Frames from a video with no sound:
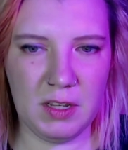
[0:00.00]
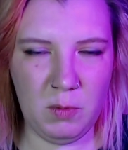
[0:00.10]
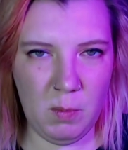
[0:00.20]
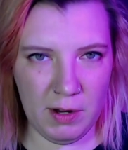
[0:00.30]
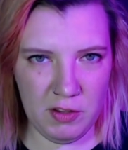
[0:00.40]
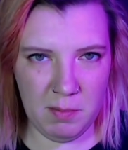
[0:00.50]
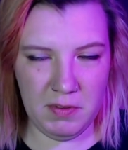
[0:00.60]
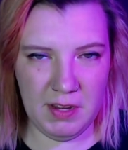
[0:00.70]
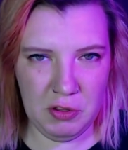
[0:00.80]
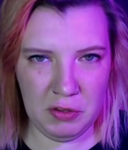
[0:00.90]
We watched him
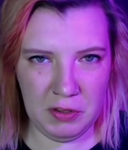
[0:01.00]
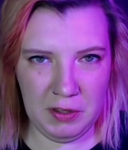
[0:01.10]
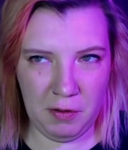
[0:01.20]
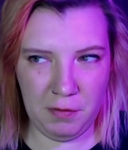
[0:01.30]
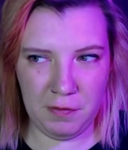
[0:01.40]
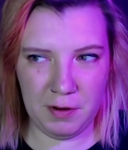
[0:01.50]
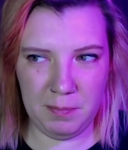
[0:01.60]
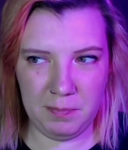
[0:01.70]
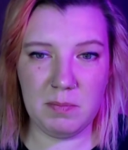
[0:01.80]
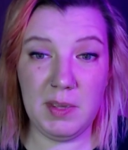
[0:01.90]
essentially go
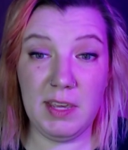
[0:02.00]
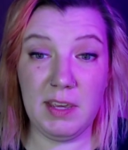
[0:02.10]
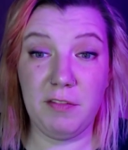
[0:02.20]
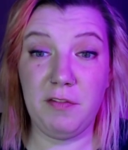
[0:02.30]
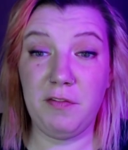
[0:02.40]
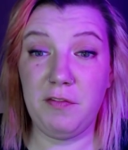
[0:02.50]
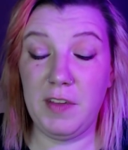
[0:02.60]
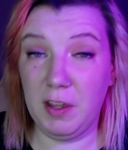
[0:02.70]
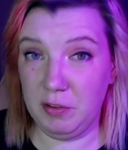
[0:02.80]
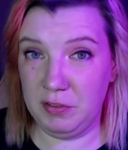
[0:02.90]
from being a
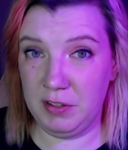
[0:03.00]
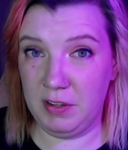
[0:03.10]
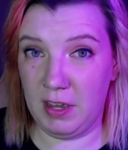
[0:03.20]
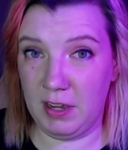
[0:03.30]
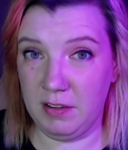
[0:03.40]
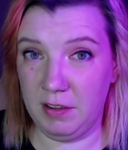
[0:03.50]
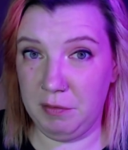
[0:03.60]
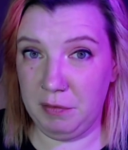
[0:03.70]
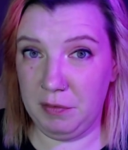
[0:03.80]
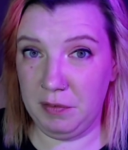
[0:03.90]
failed
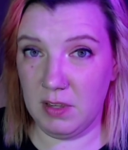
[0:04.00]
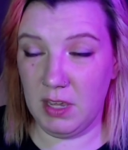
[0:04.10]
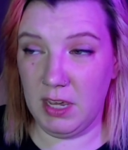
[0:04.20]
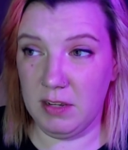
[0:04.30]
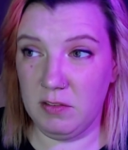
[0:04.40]
detective and